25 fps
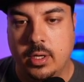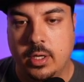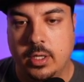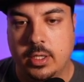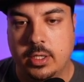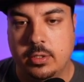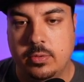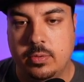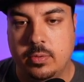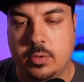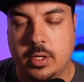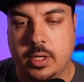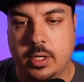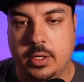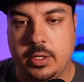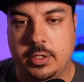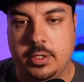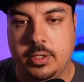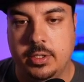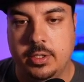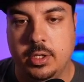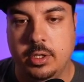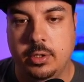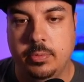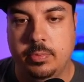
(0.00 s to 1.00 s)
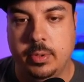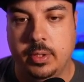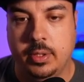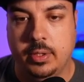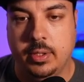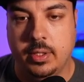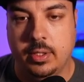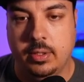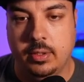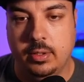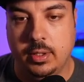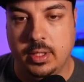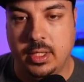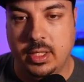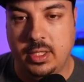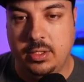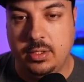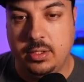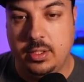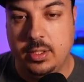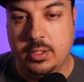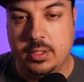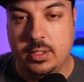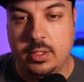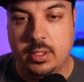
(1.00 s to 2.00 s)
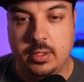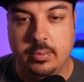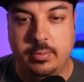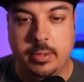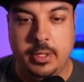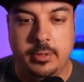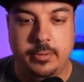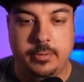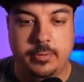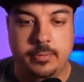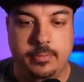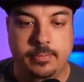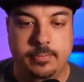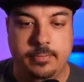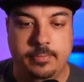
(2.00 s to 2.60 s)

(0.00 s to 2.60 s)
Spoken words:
I guess we're kind of just hoping that a leech doesn't come out.